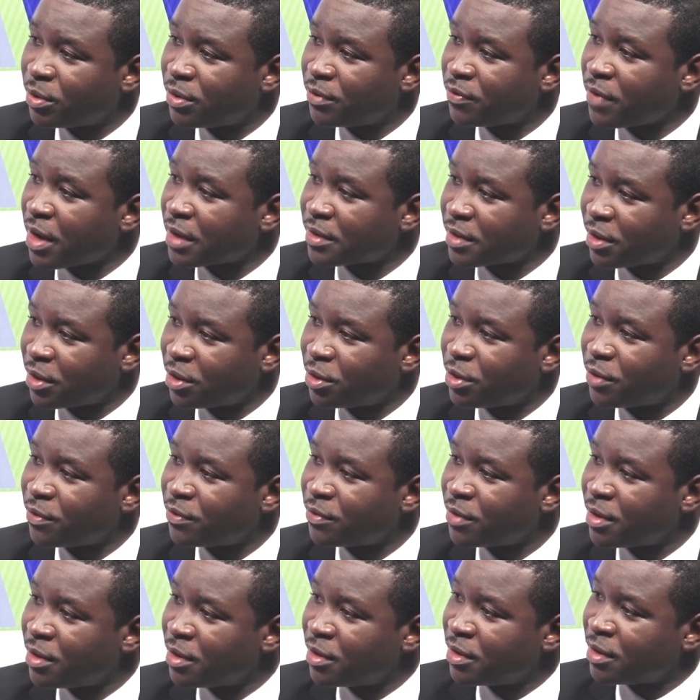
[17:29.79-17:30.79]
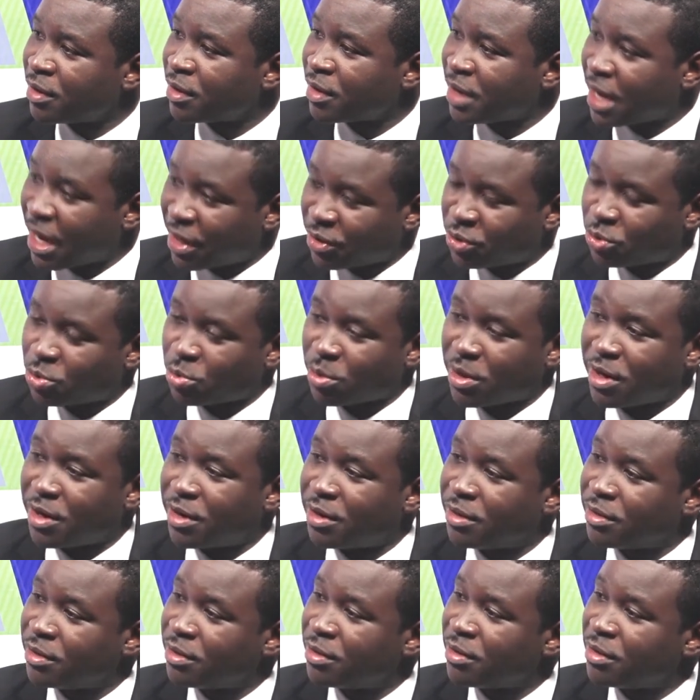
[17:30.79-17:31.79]
In fact, a lot of
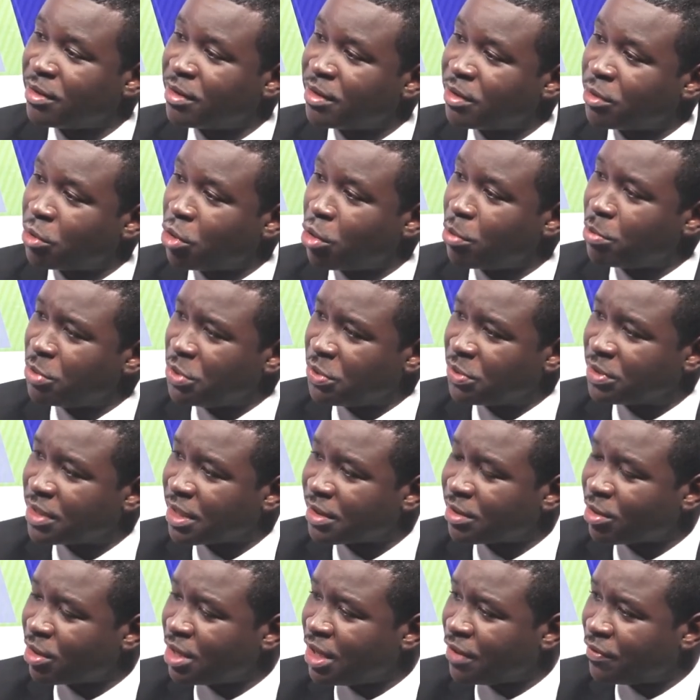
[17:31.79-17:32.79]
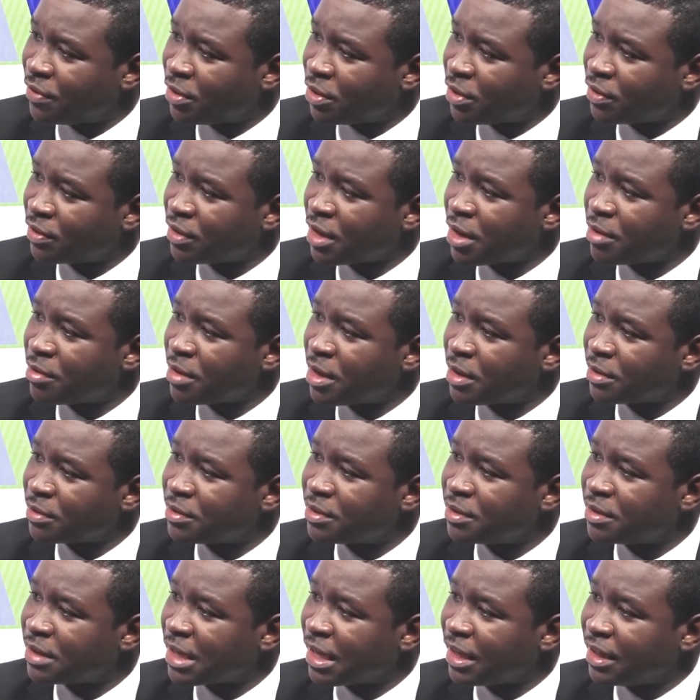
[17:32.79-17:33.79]
casual commuters, or even on that route,
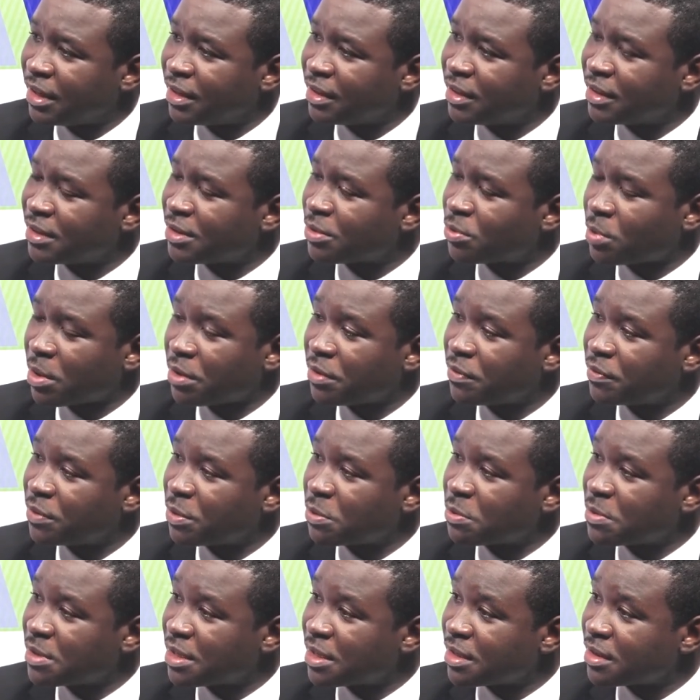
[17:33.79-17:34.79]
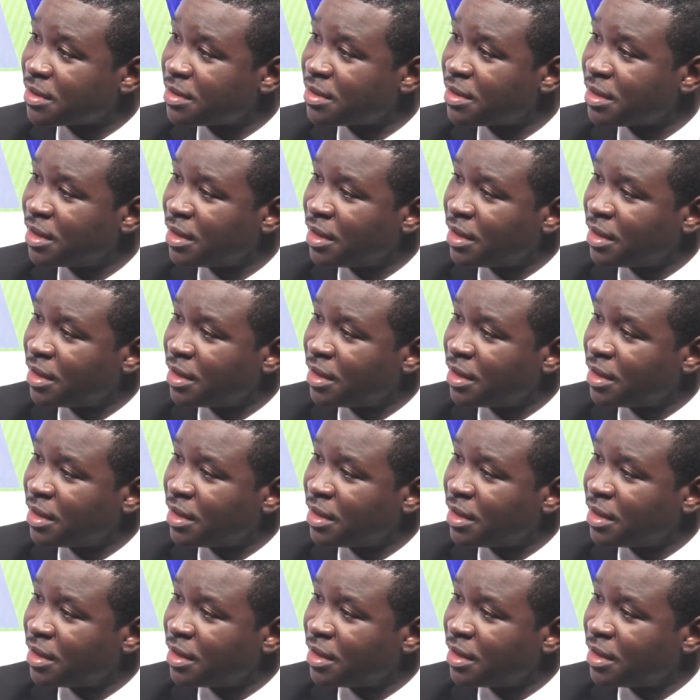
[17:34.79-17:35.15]
say it's one of the worst